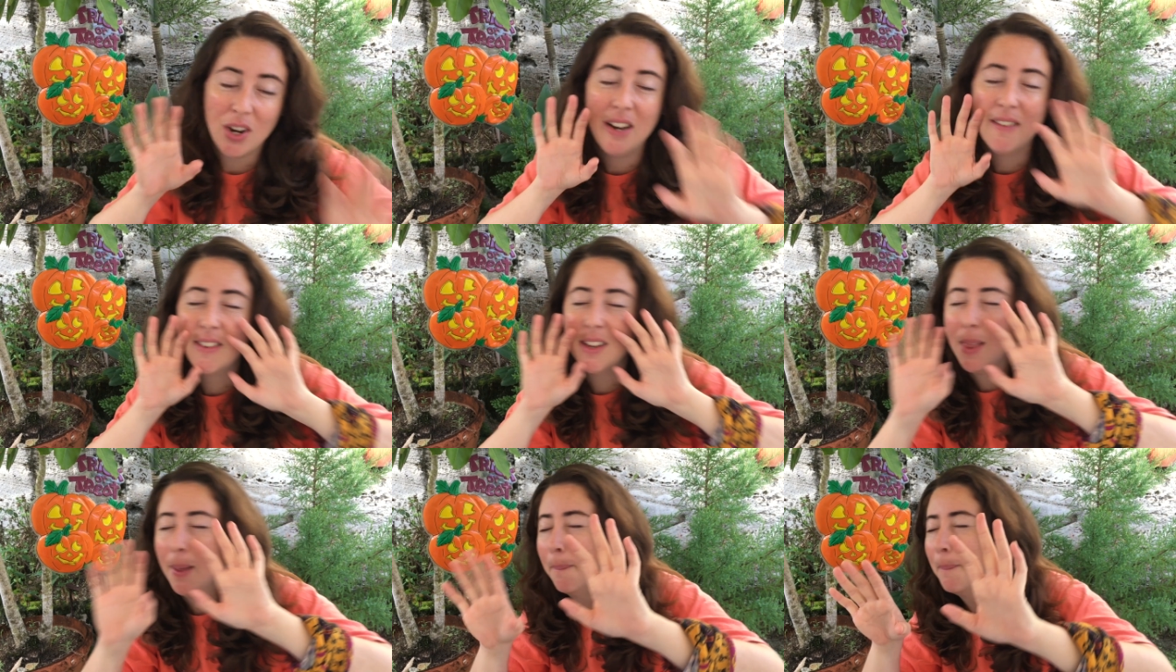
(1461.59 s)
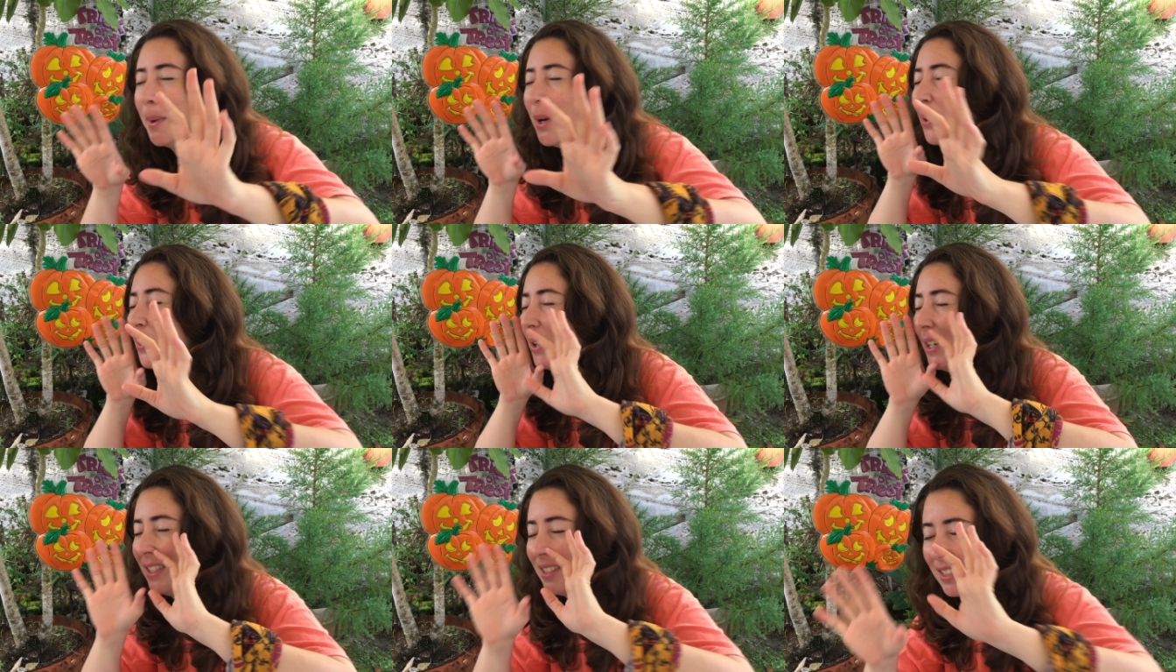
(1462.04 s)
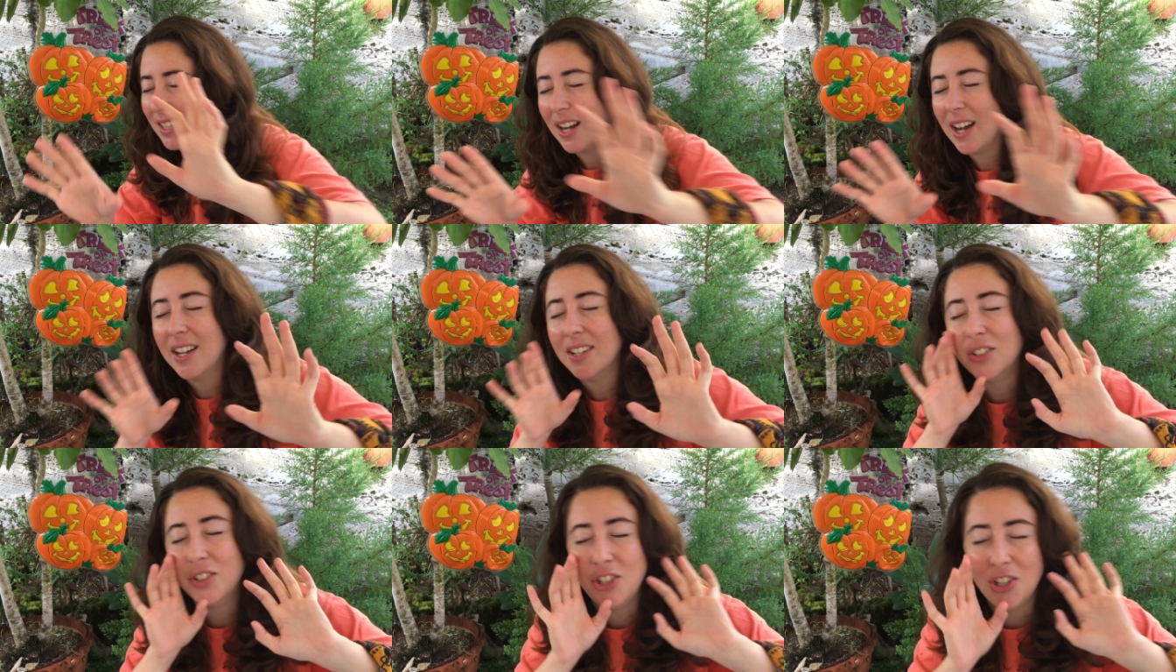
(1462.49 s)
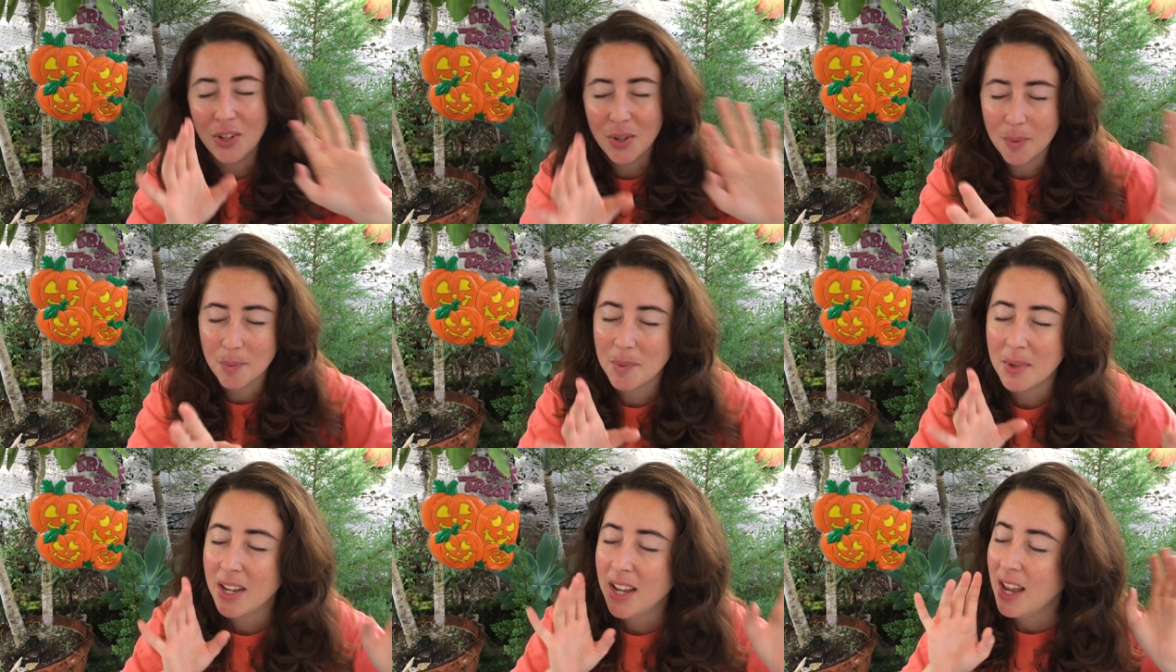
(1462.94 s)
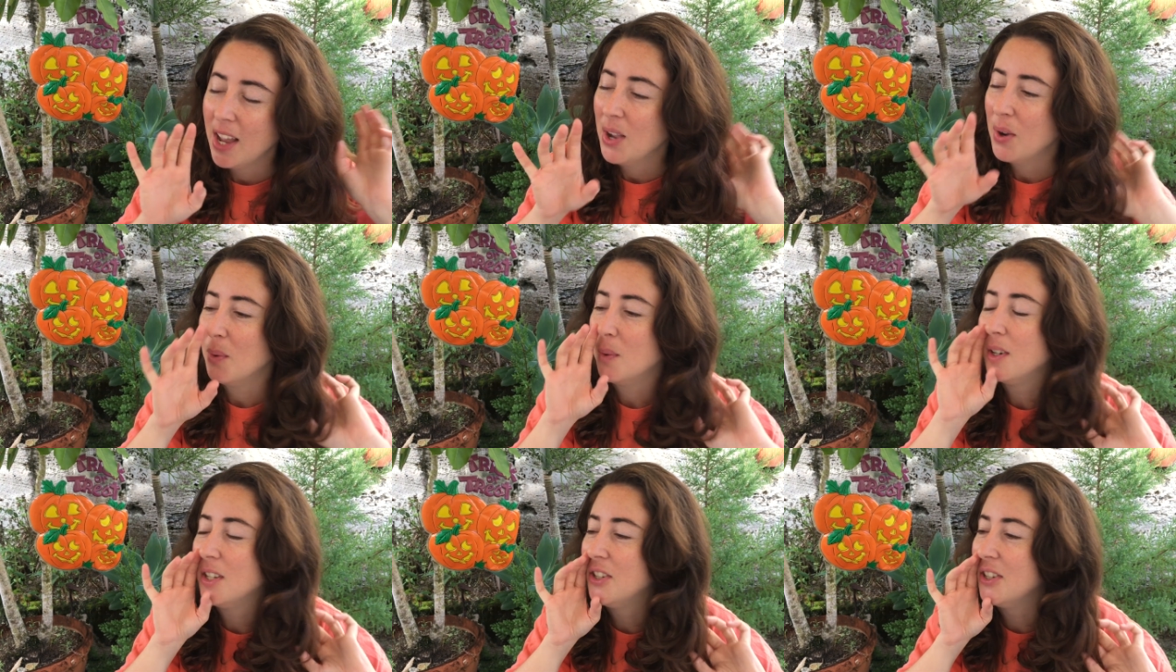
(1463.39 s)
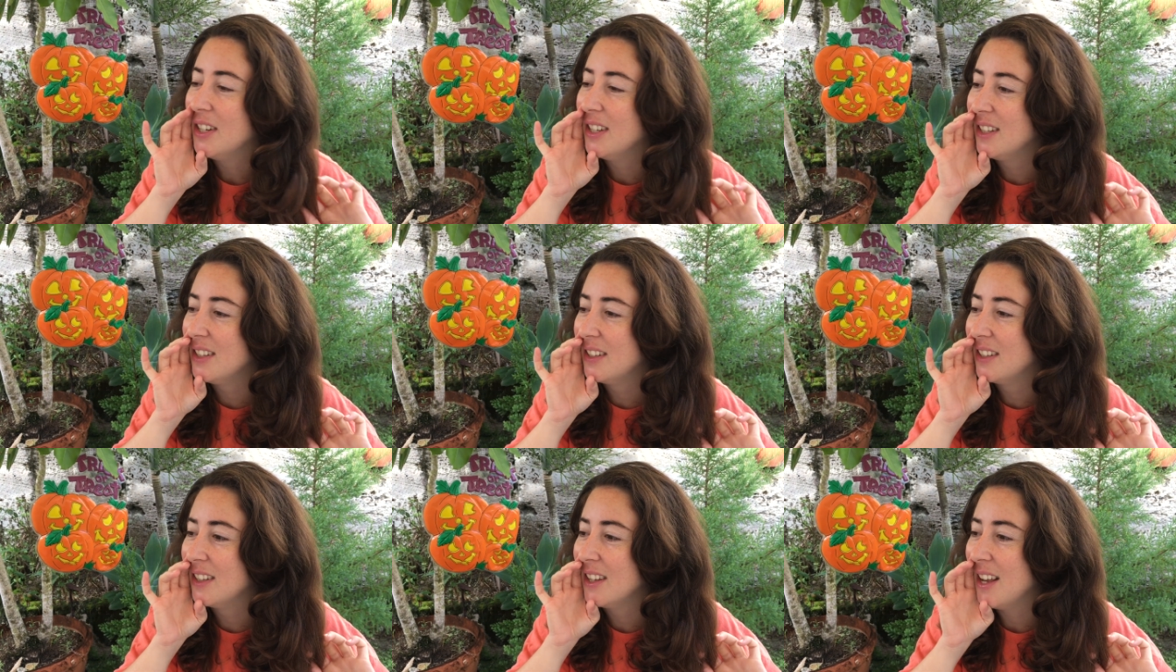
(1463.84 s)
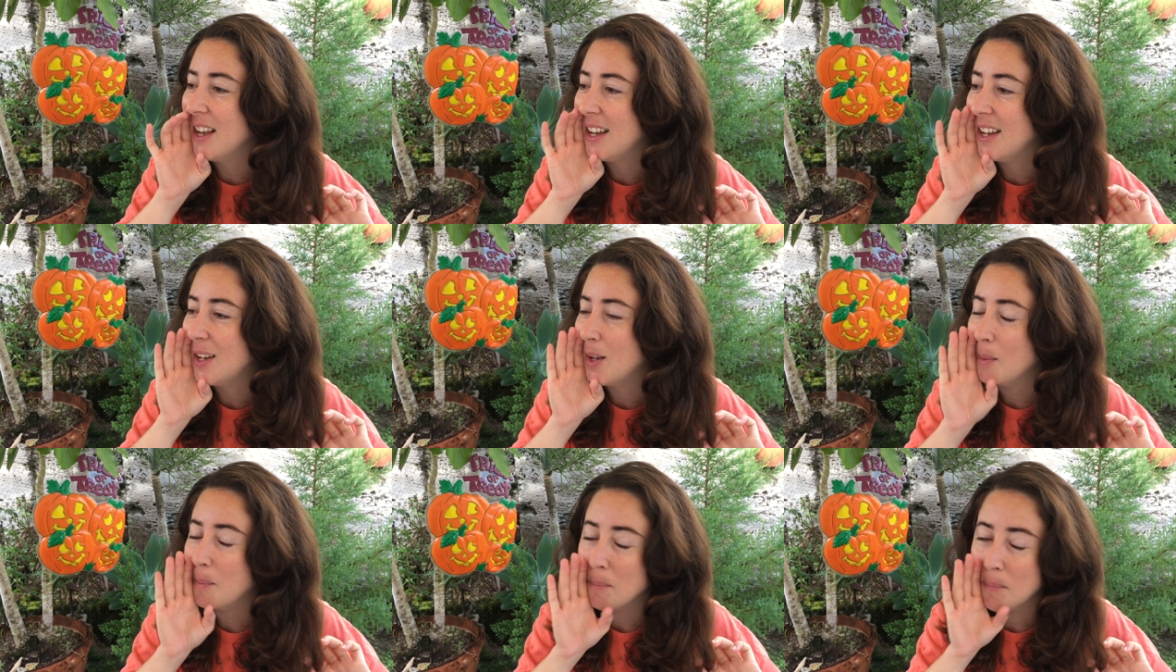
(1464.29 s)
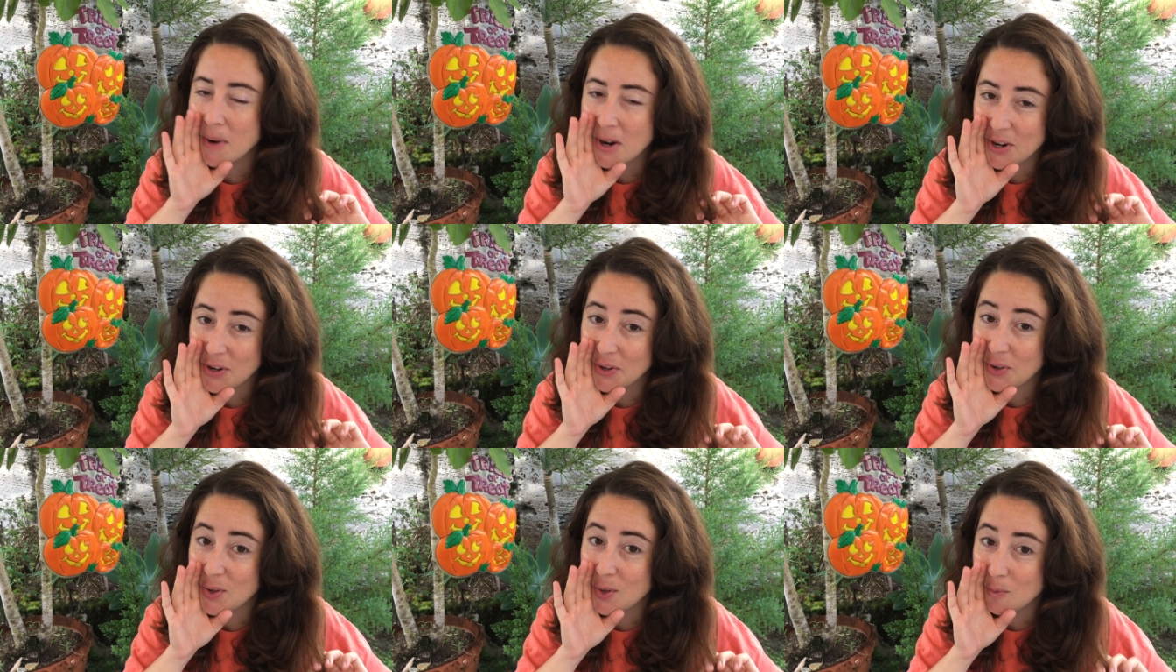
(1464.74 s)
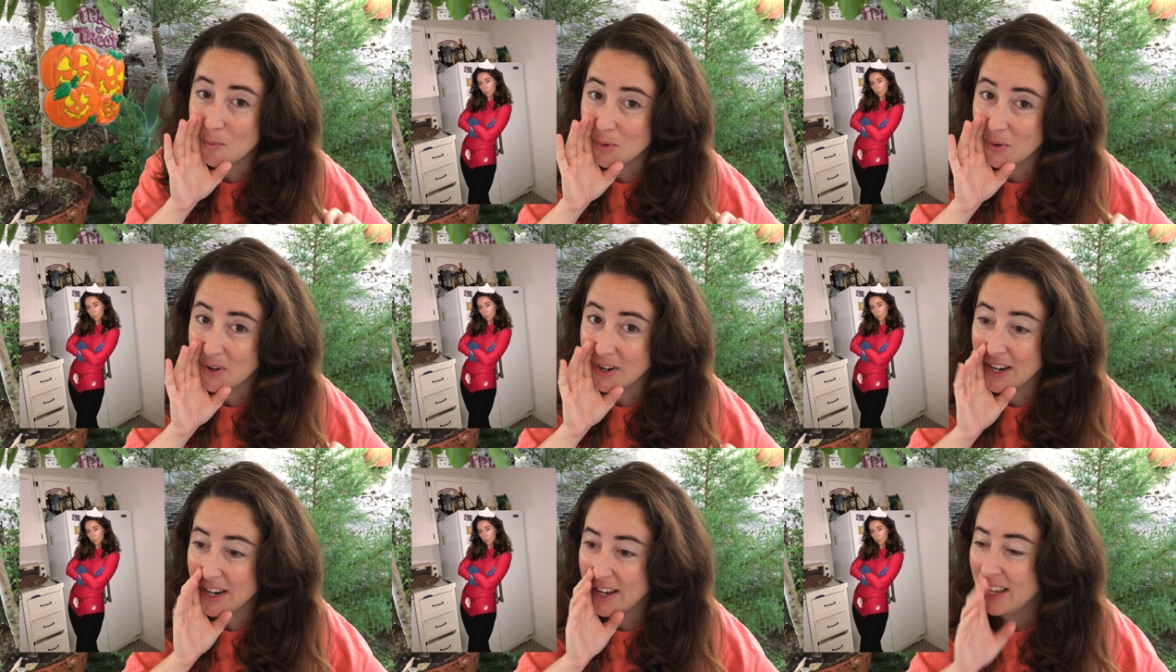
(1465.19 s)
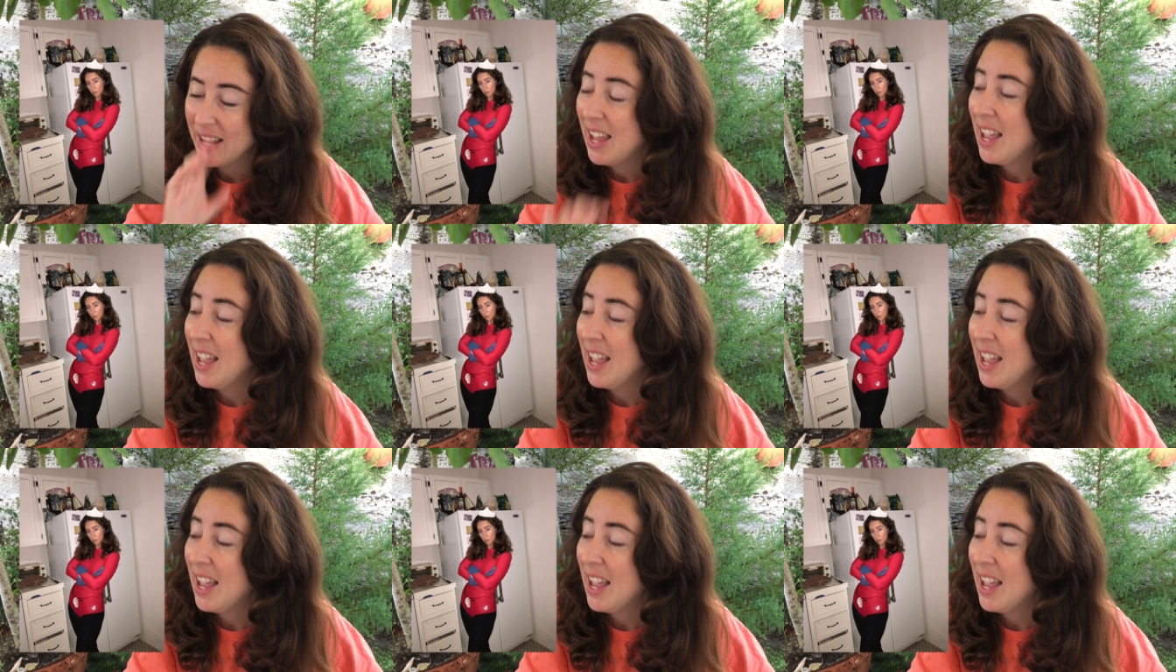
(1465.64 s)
for the bonus costume, which is Barnacle Boy,